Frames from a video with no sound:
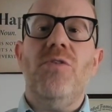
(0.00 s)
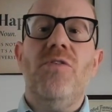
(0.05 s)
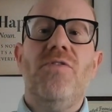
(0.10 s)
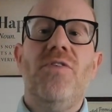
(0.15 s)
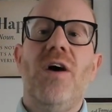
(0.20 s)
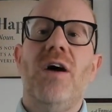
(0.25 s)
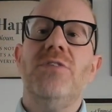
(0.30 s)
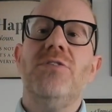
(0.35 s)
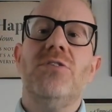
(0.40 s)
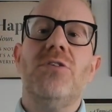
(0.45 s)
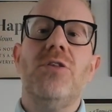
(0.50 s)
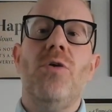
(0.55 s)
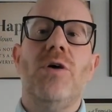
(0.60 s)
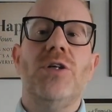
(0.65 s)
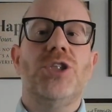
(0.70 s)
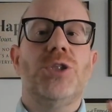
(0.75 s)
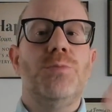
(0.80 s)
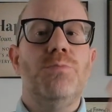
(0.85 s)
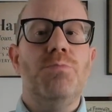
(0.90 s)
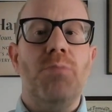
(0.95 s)
funds
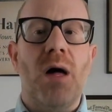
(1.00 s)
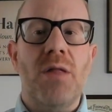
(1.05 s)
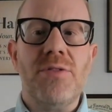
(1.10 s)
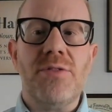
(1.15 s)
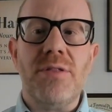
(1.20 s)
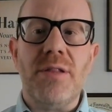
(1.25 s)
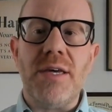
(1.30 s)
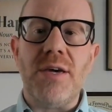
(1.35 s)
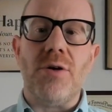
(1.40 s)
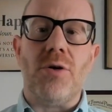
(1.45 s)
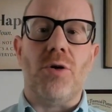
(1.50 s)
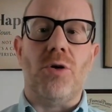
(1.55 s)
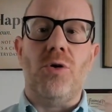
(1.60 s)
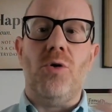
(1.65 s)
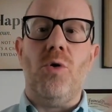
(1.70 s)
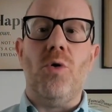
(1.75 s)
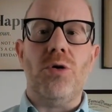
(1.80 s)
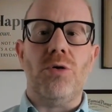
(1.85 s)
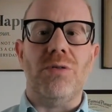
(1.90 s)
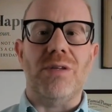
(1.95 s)
launch monthly or
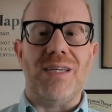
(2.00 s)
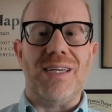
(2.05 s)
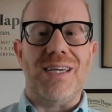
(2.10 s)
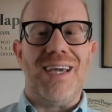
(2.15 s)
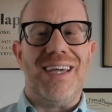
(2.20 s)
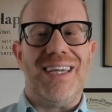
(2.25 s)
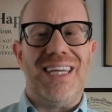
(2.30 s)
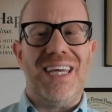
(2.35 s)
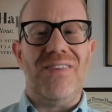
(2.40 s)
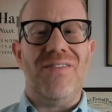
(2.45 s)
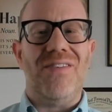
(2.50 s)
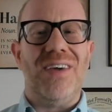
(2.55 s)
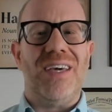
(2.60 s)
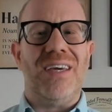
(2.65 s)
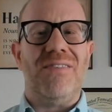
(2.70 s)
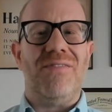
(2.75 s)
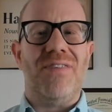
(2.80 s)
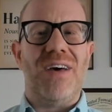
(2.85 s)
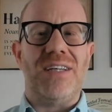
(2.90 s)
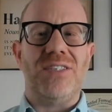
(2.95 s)
quarterly, giving
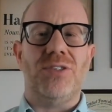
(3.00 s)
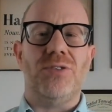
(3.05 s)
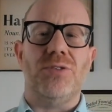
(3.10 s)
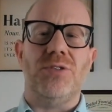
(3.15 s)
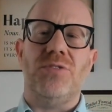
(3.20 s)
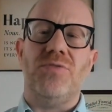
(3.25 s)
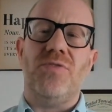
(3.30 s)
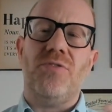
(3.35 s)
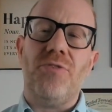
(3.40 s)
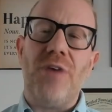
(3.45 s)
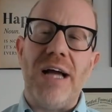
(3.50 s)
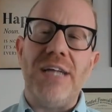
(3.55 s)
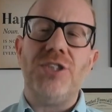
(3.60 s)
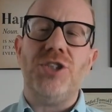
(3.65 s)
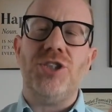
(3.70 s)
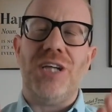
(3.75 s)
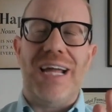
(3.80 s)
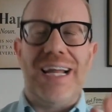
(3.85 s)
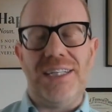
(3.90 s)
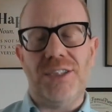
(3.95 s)
investors
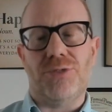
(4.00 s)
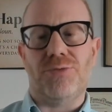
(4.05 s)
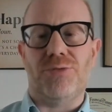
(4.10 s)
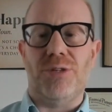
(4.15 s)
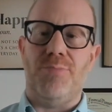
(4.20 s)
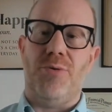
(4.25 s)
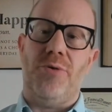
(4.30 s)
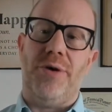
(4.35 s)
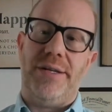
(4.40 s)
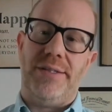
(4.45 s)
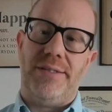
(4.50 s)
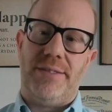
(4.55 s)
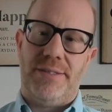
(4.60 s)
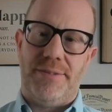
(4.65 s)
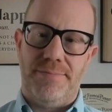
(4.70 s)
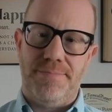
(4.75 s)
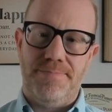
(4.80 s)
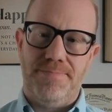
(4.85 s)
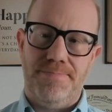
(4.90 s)
fresh entry points.